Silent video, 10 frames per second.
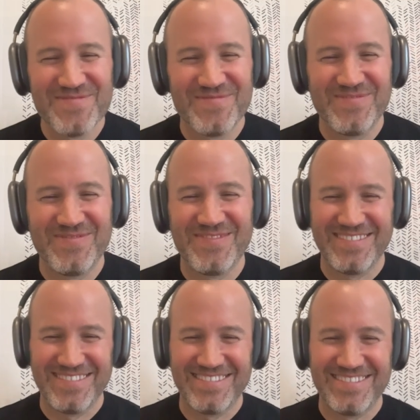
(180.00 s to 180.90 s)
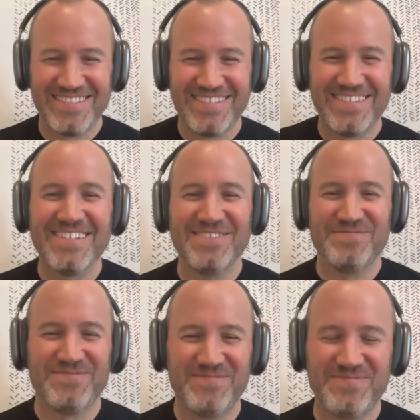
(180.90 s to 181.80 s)

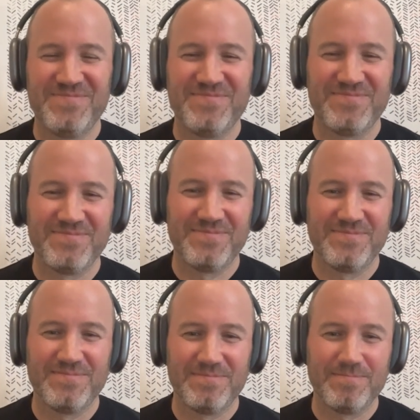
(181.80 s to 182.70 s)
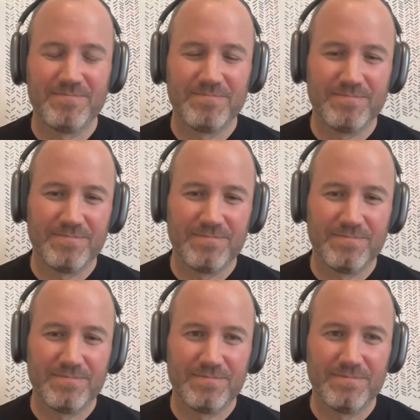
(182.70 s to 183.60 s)

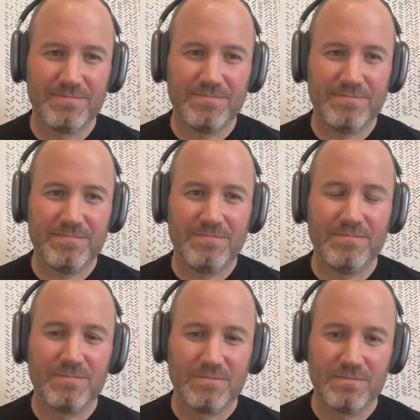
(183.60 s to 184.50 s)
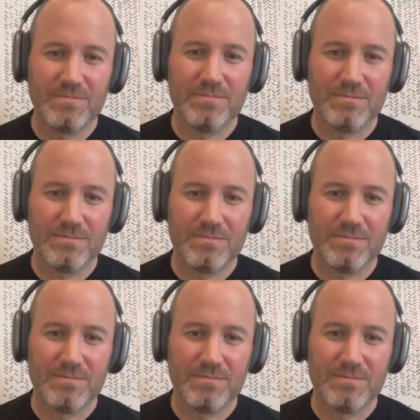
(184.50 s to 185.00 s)
The person shown says nothing.